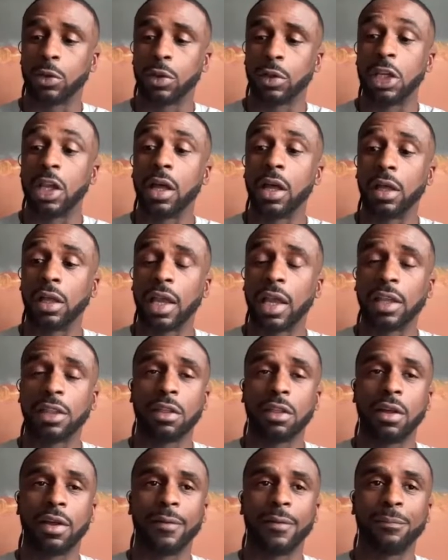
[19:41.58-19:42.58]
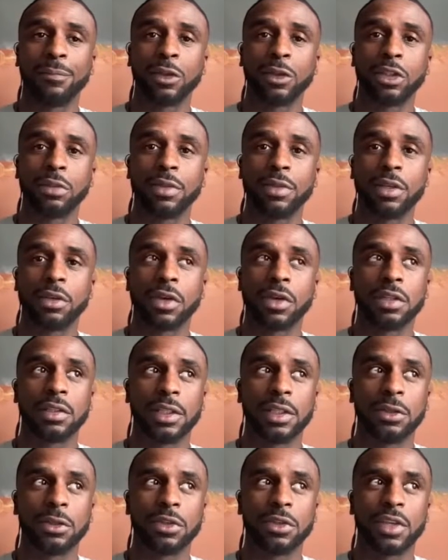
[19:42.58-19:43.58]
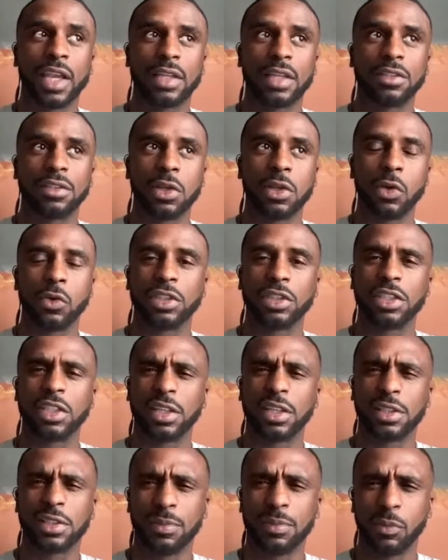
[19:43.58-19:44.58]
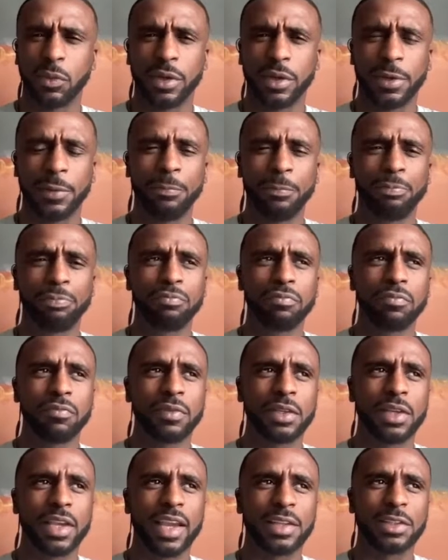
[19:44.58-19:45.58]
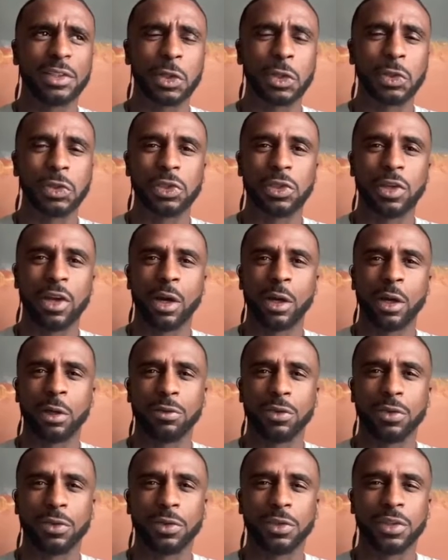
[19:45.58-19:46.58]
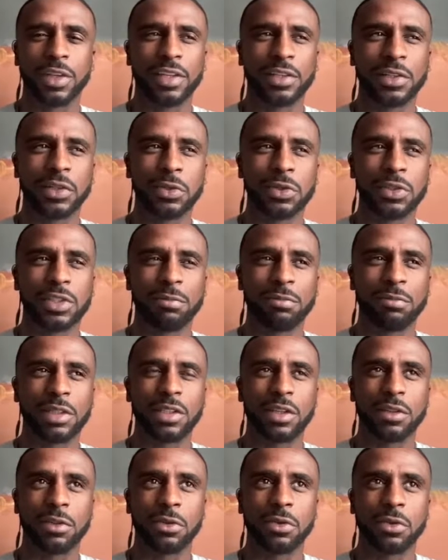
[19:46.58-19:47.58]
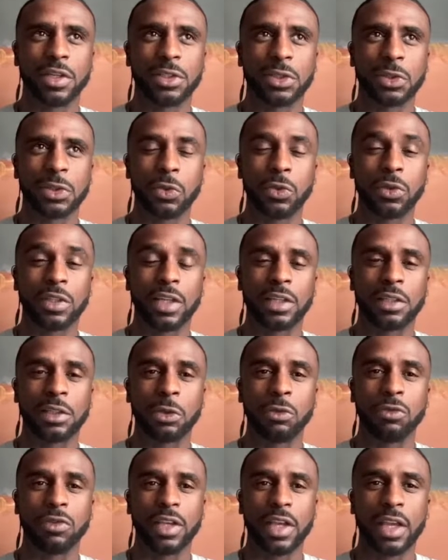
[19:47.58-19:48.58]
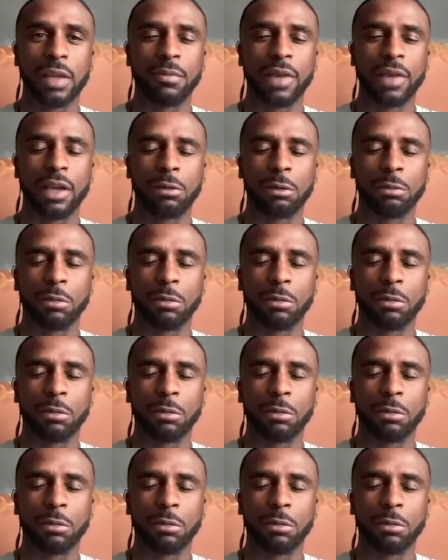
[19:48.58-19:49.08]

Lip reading: young, I thought to be a great leader, you had to go and study somewhere. You had to go to Harvard or you had to go to some of these other great schools like the UVA, my alma